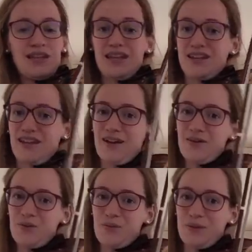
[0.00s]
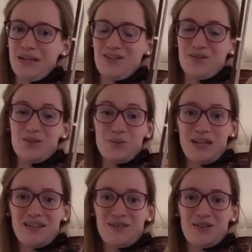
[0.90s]
And now we went all the
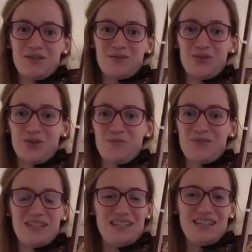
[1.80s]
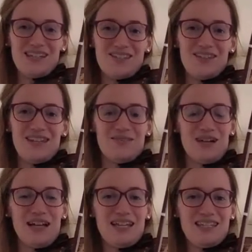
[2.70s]
way from D to D,
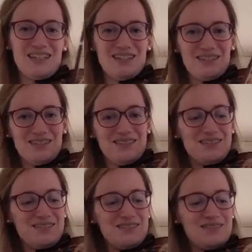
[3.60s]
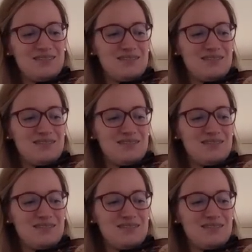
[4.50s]
right? So